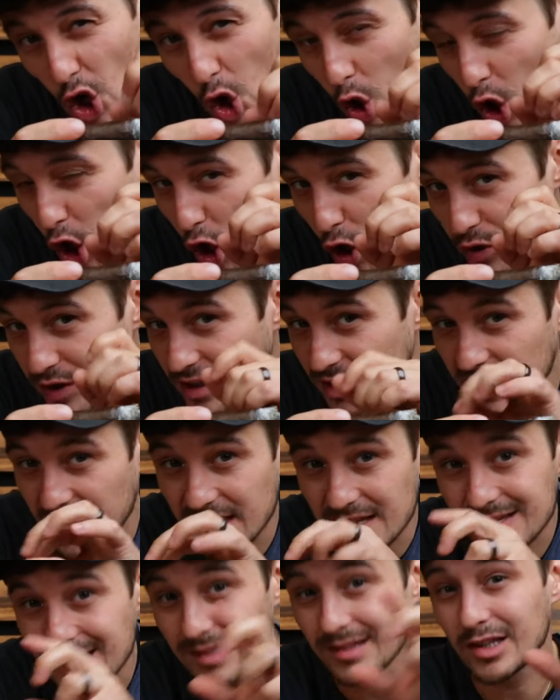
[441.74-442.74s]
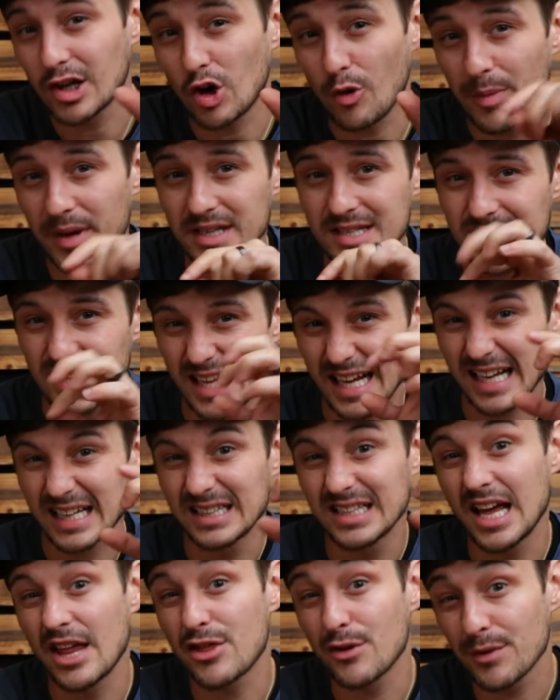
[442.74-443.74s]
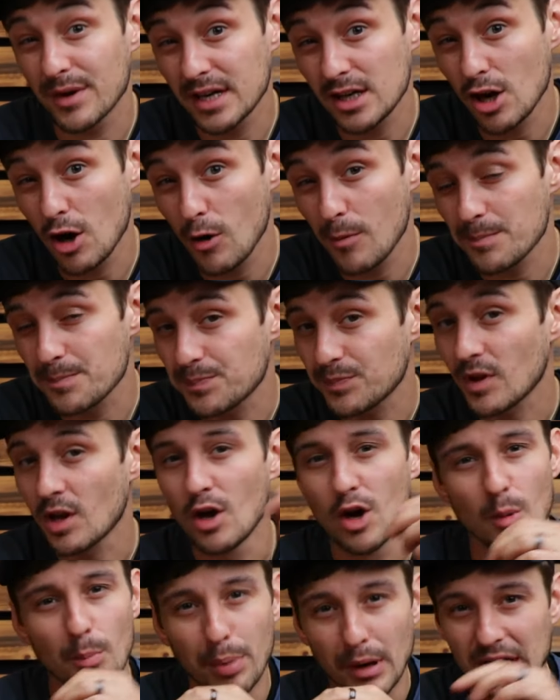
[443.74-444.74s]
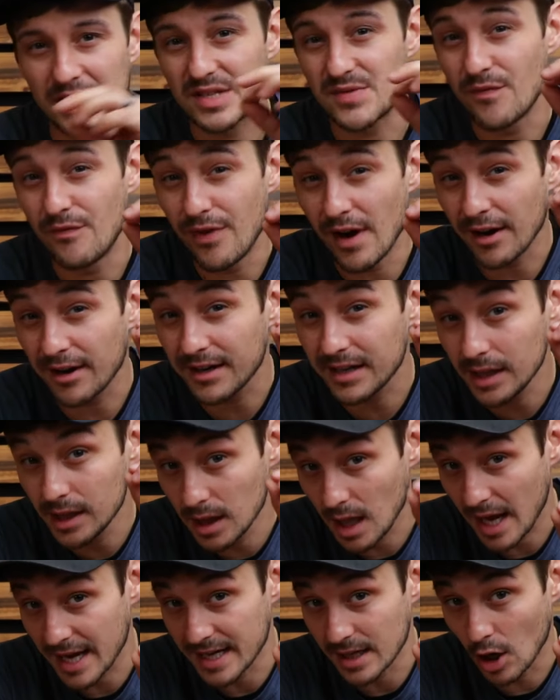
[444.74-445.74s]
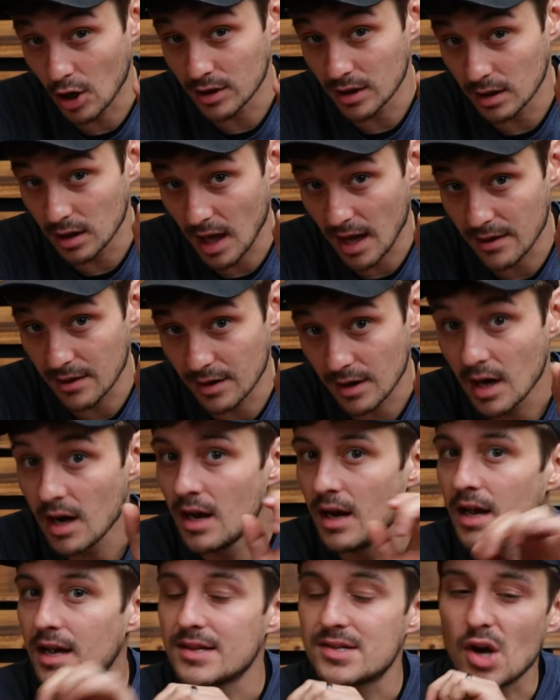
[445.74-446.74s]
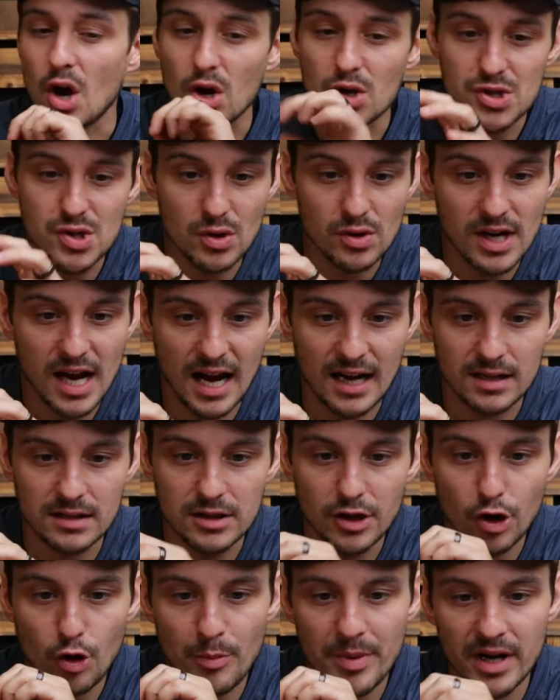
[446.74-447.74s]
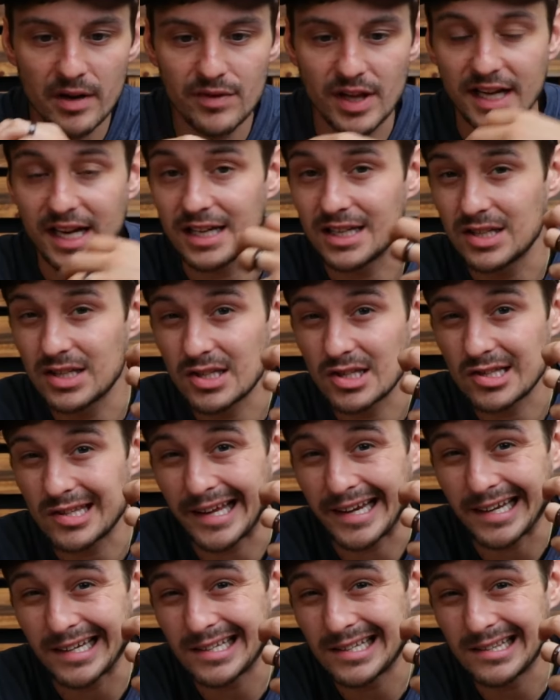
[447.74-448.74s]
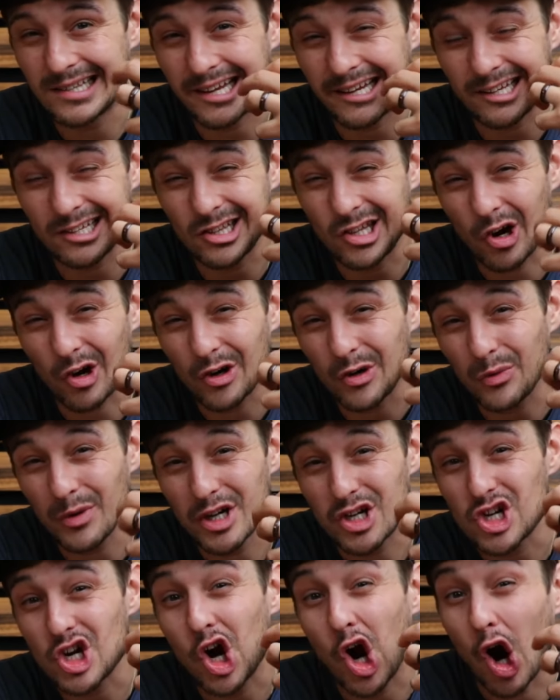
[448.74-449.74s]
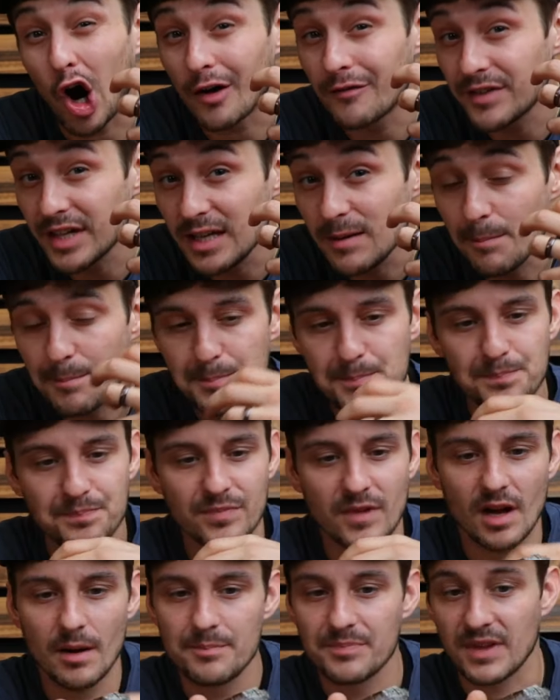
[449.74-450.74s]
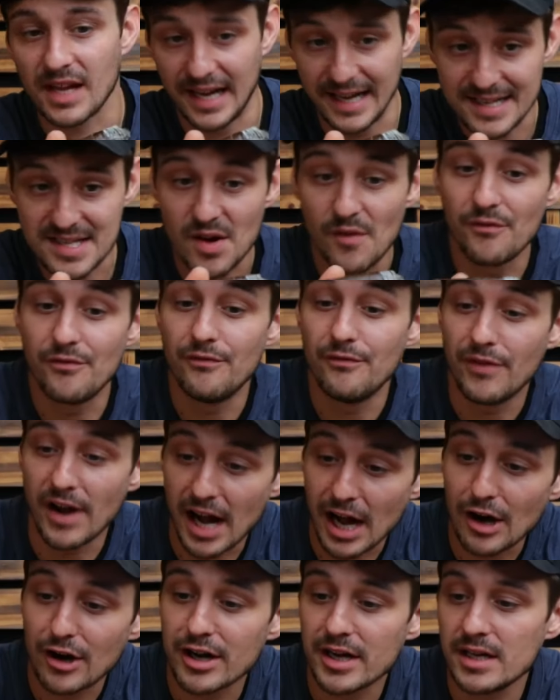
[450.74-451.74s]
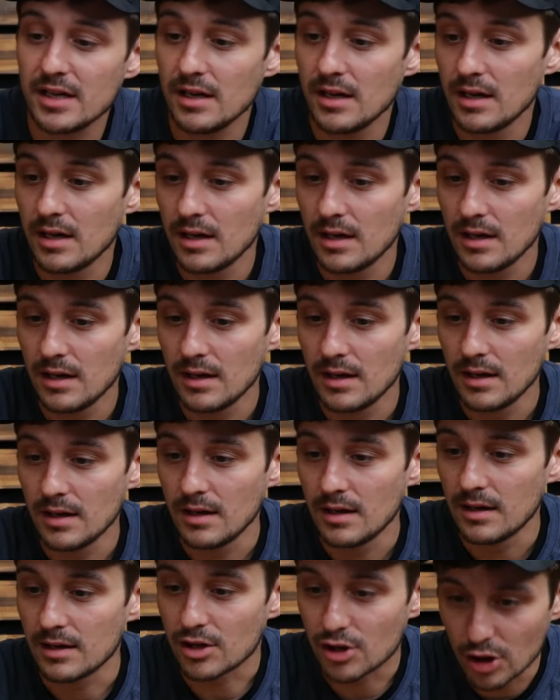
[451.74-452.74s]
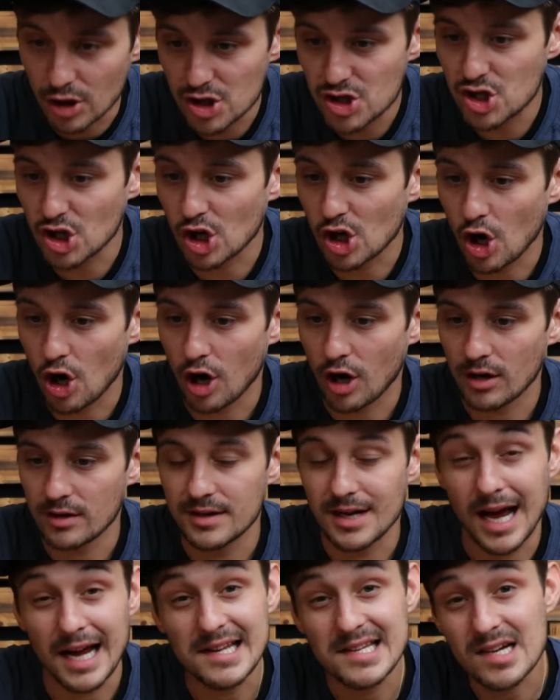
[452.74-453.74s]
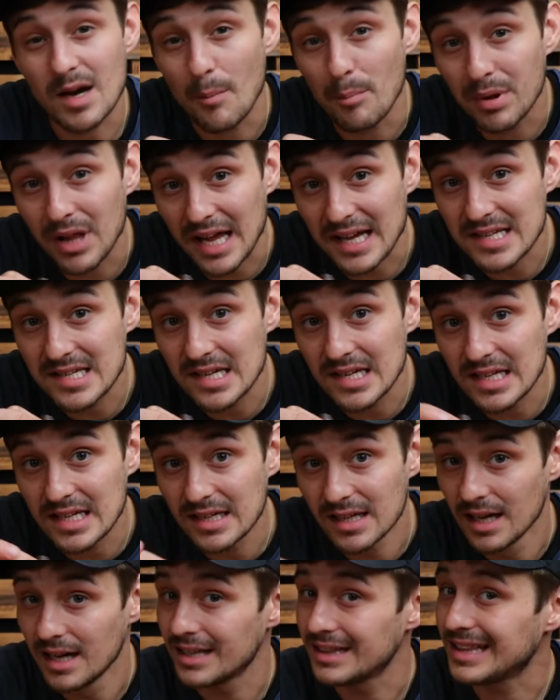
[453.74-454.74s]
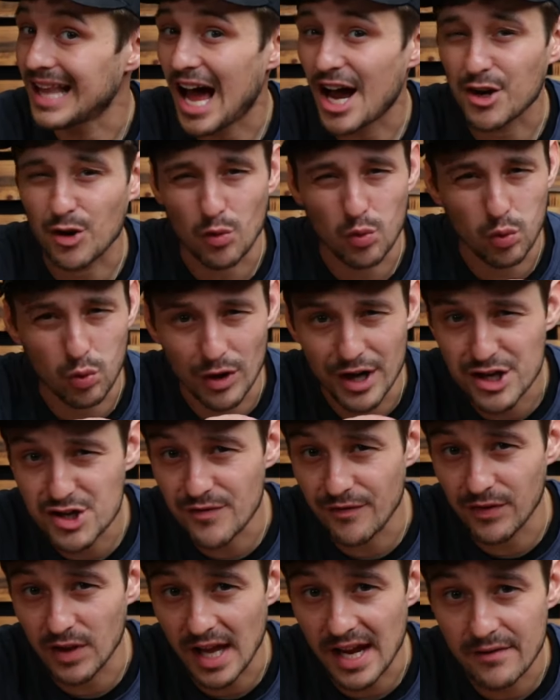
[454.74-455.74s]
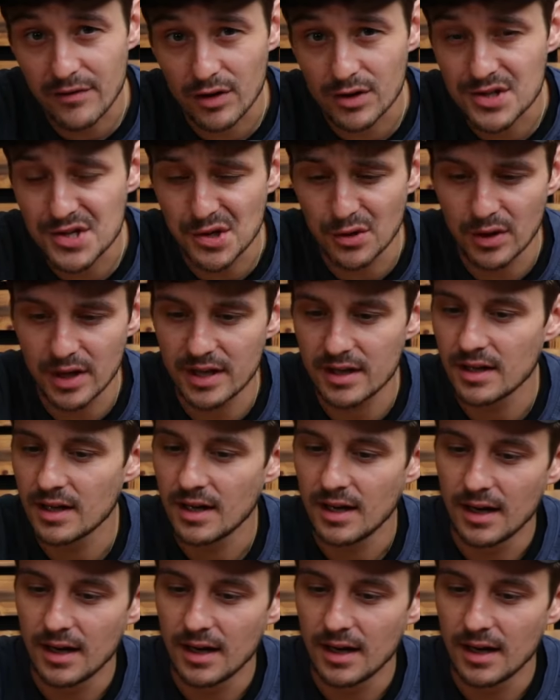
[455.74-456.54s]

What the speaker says: cocoa that leans a little bit to like a leathery note, but it's very light on the leather. It's also got a little bit of like a dark rich coffee. It's a very good cigar, nice complexity, a lot of rich flavor to it.